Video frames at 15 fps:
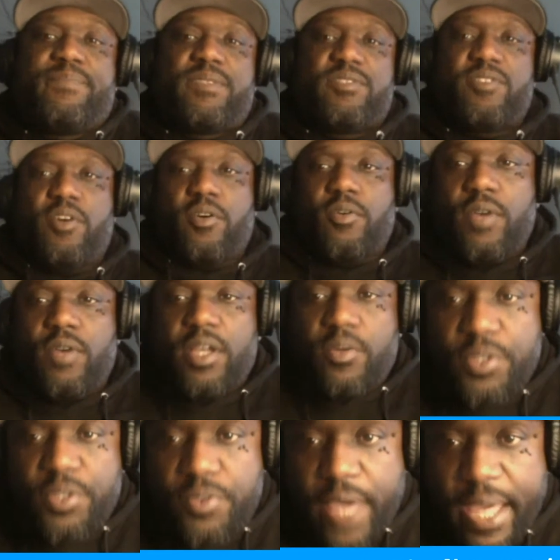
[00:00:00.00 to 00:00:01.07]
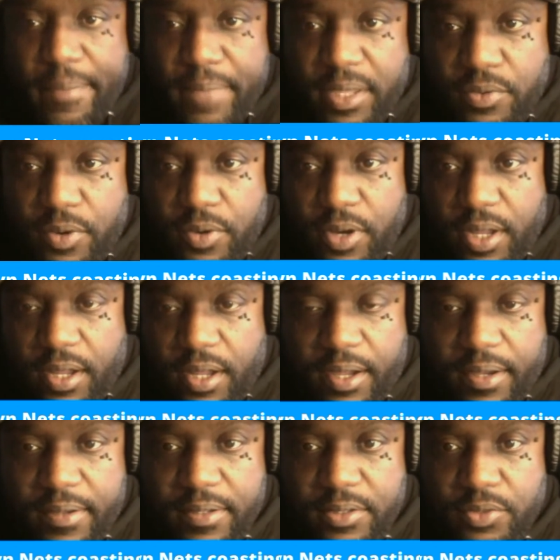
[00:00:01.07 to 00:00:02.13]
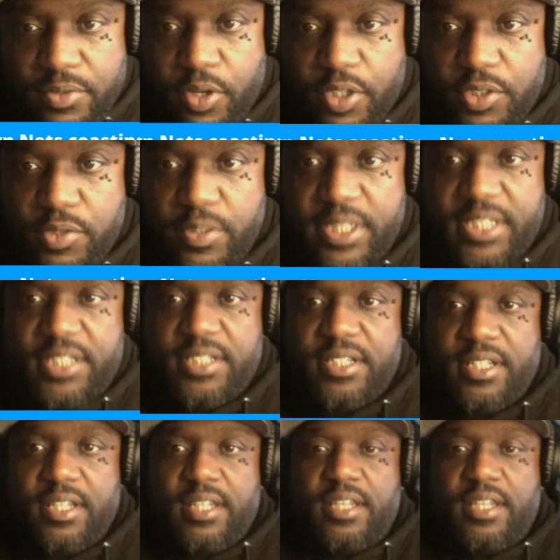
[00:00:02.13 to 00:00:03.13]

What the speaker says: So where you at, man? You on Twitch?